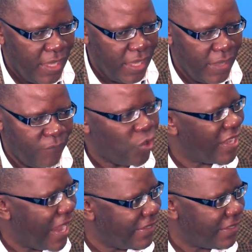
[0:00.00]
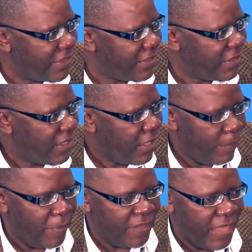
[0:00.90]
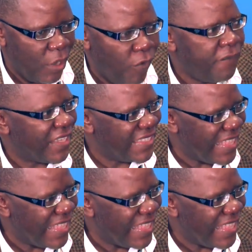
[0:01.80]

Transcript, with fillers: uh, for granted. But there are obvious